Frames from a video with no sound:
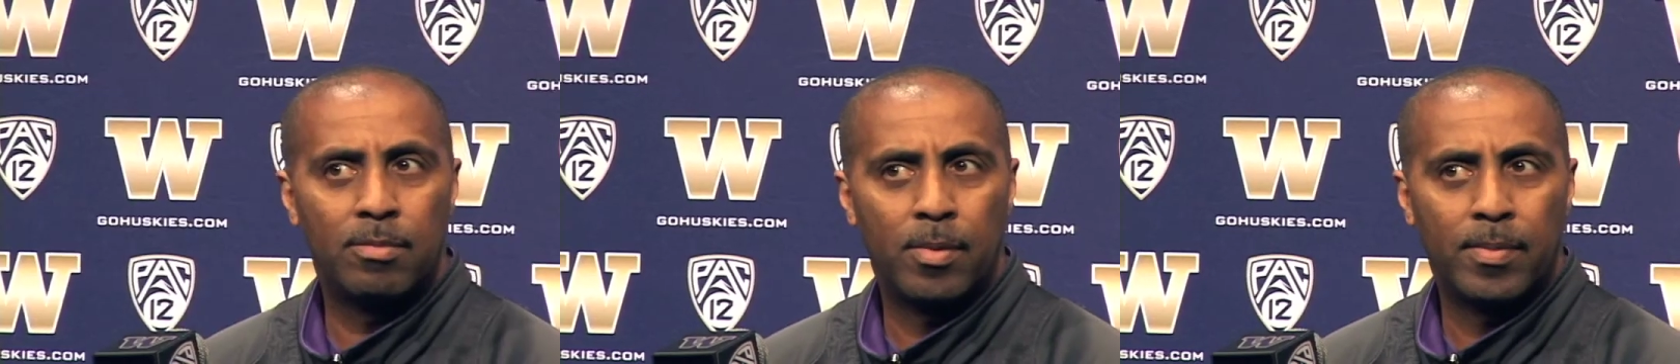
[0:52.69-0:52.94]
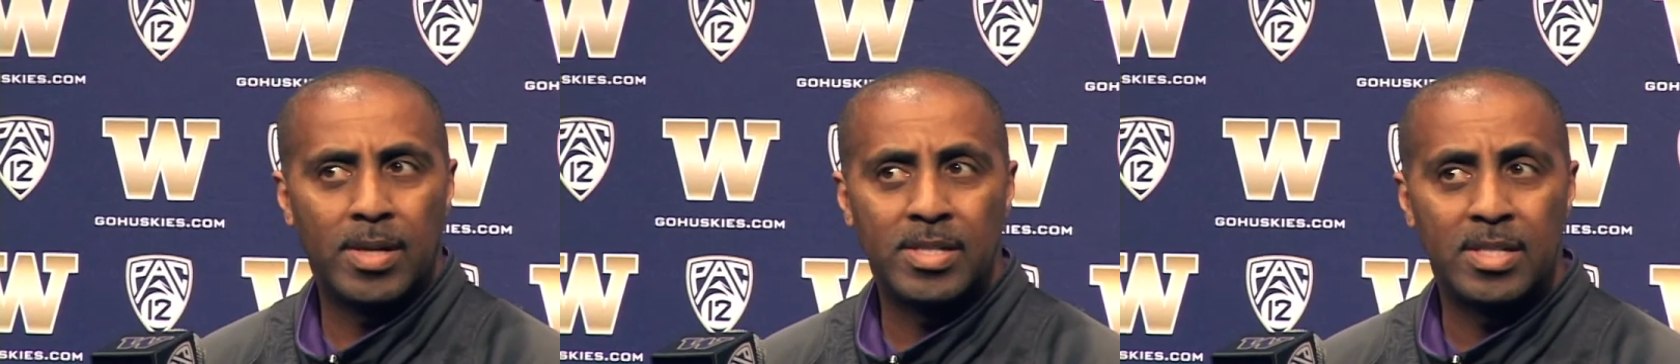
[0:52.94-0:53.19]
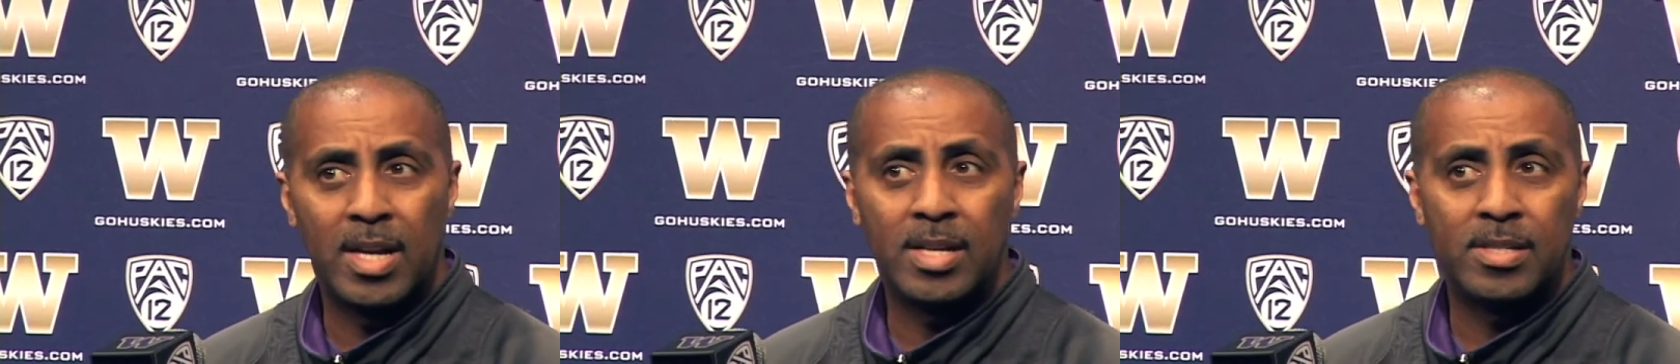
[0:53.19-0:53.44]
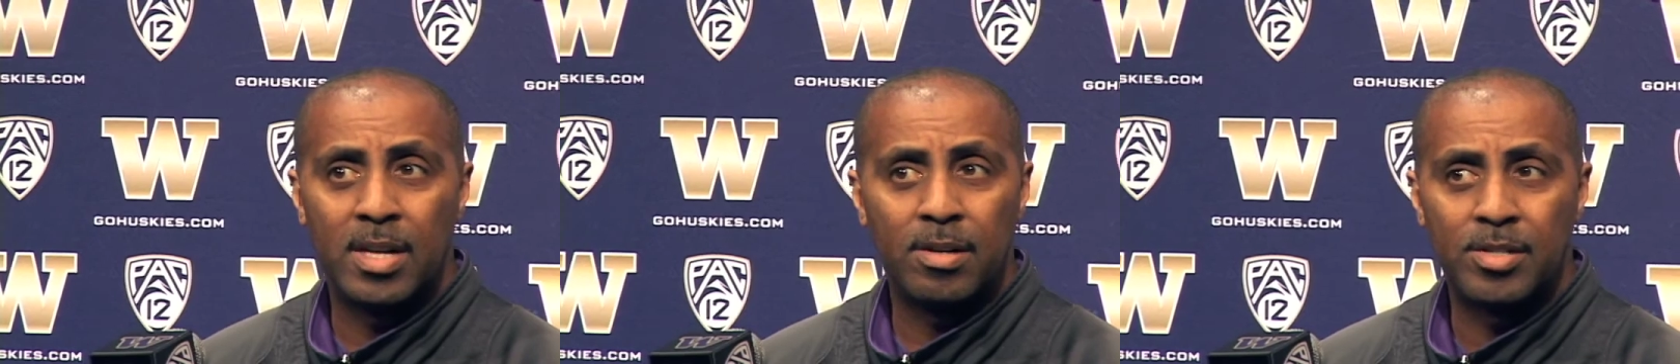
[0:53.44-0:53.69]
replace
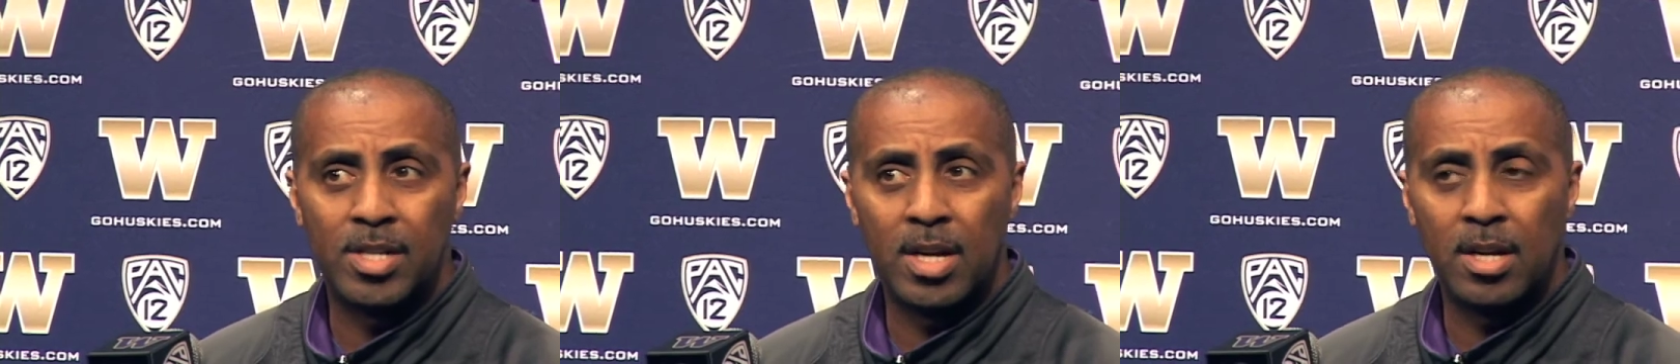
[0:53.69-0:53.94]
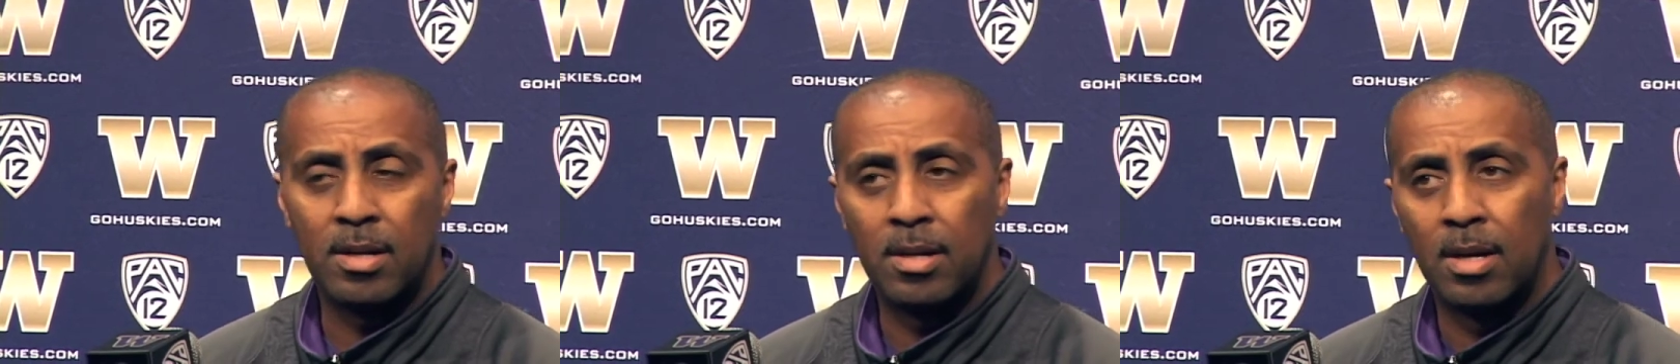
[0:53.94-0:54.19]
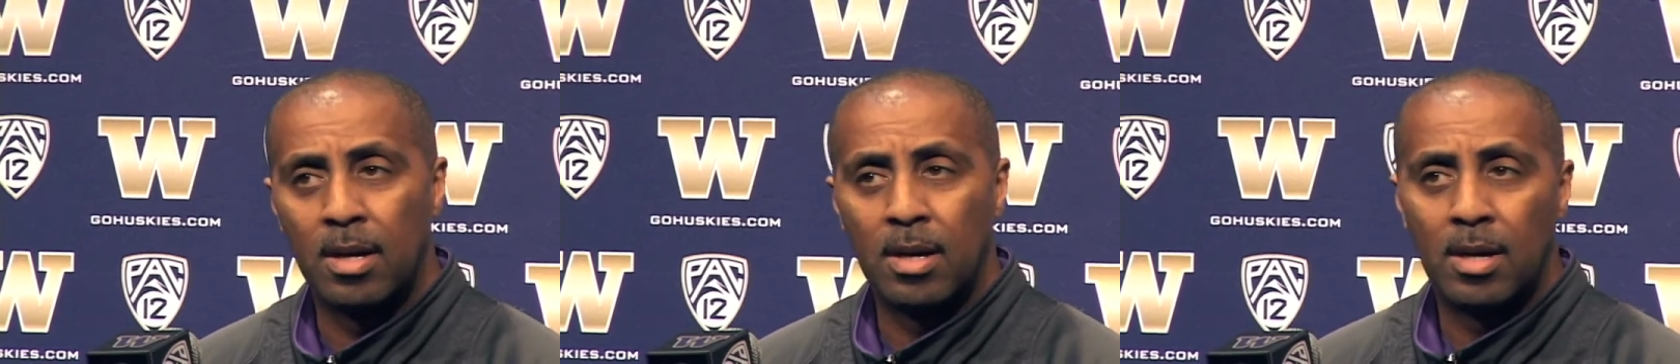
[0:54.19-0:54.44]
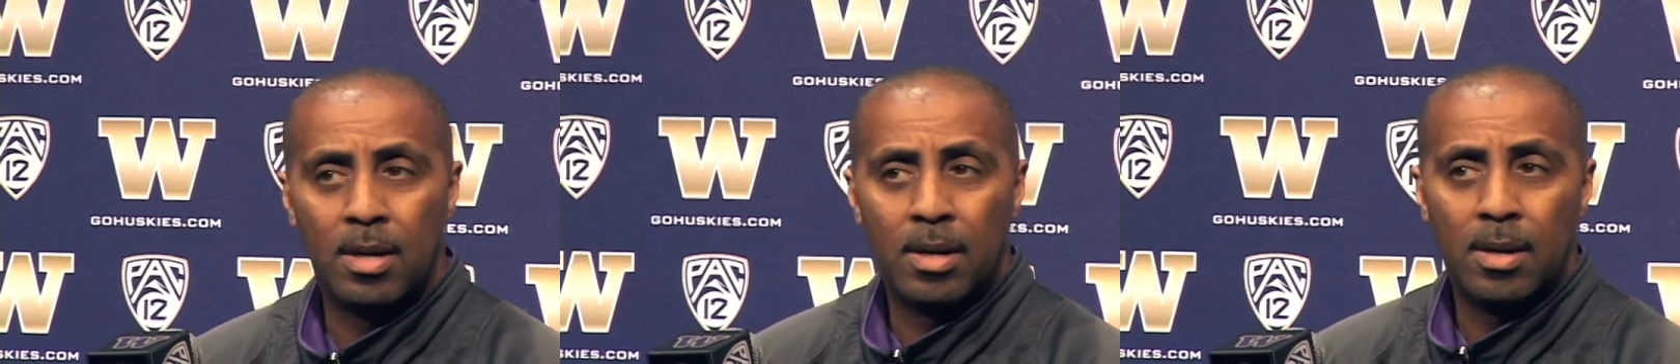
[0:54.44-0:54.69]
Nate's energy? And
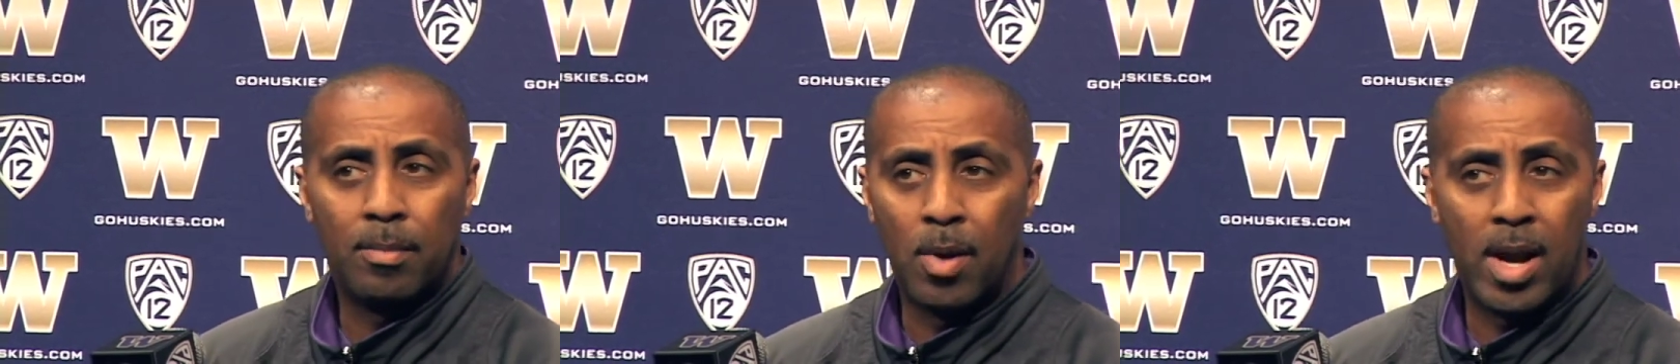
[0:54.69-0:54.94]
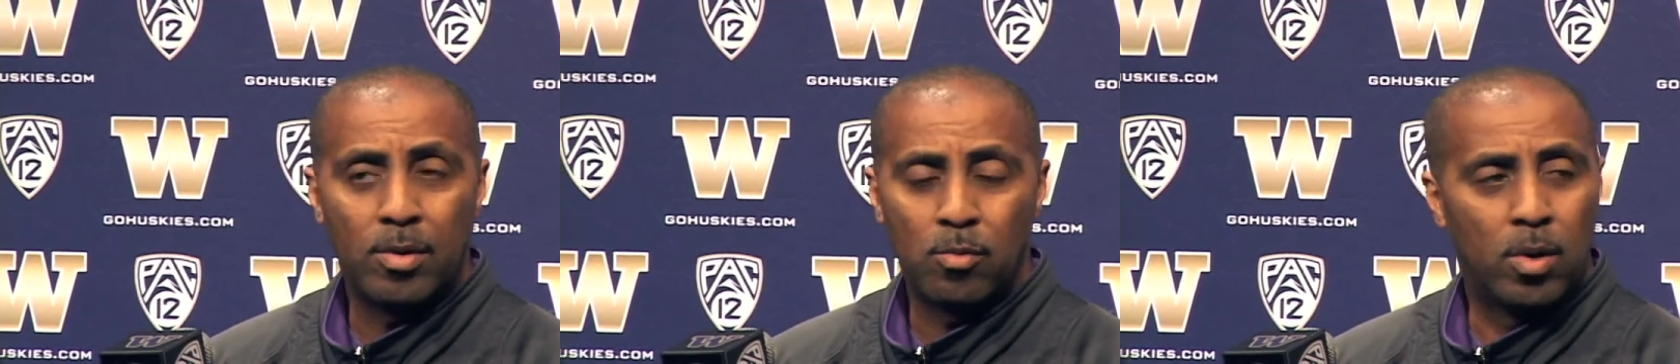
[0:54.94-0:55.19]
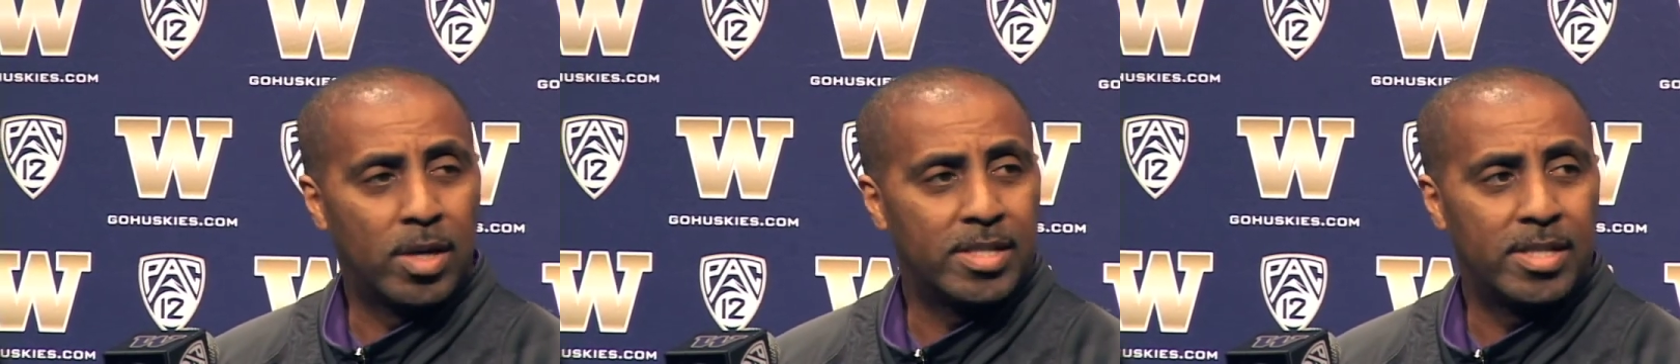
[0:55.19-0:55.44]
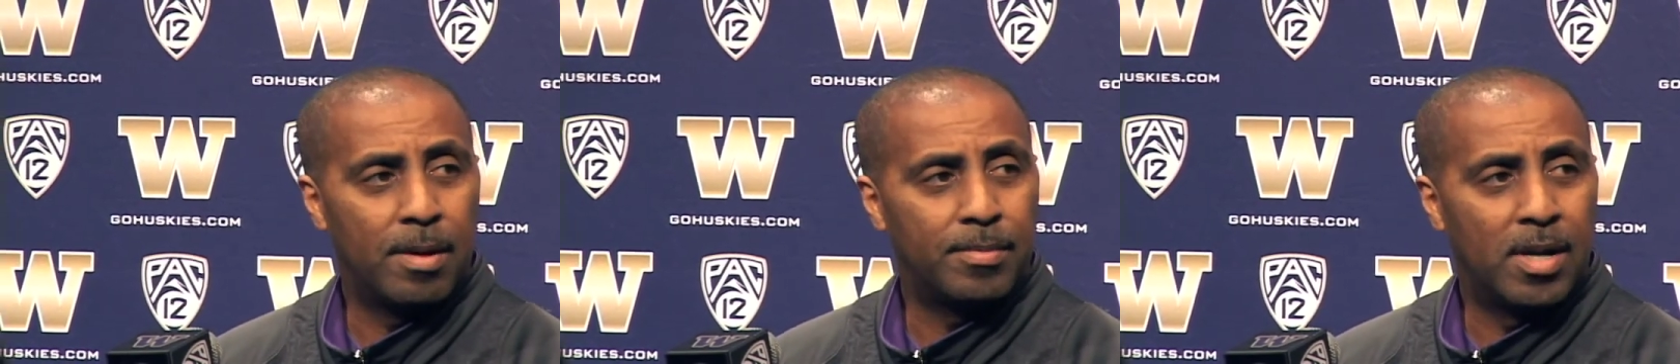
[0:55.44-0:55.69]
Brandon Roy
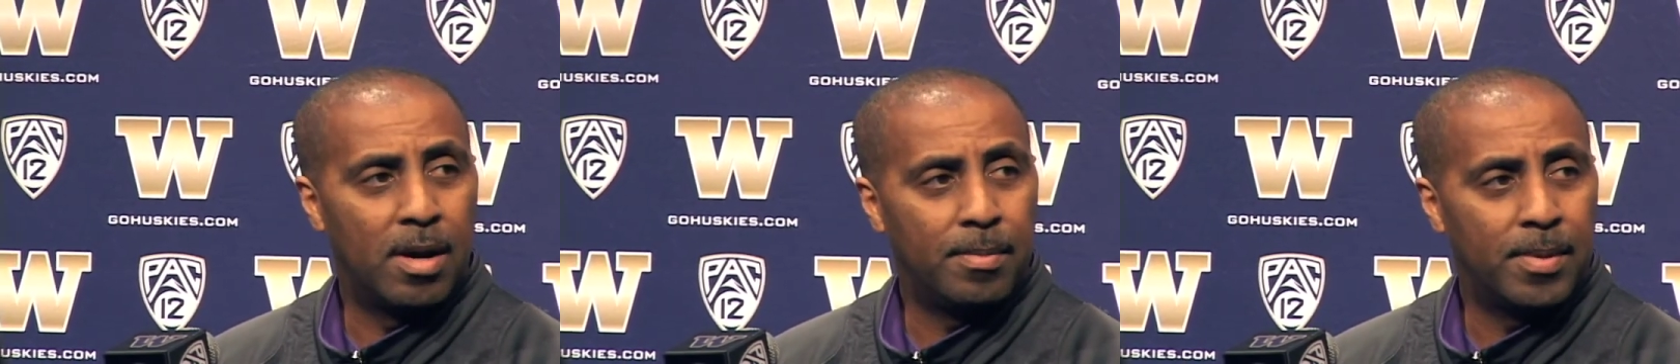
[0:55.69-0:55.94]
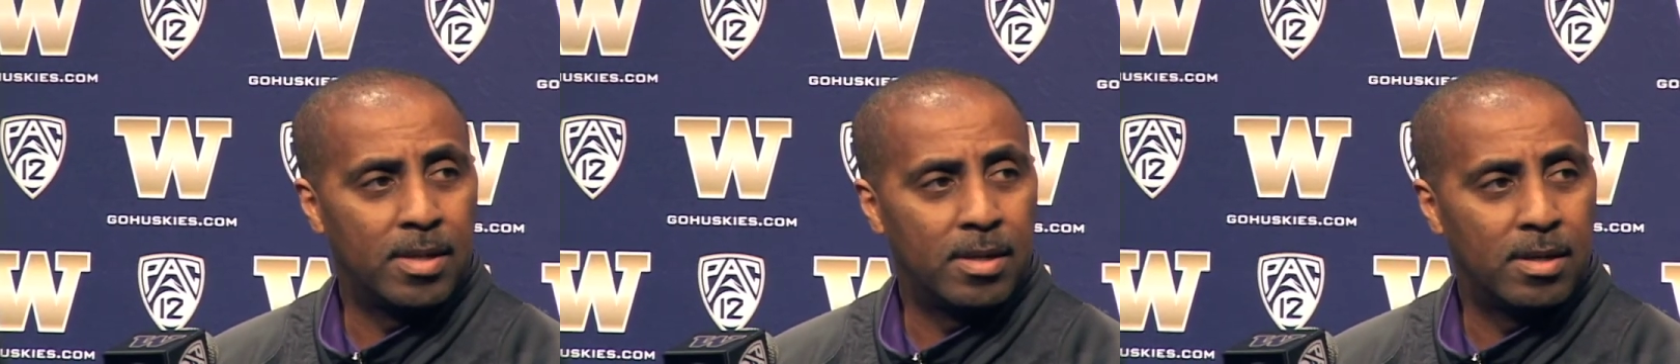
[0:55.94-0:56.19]
stepped up, and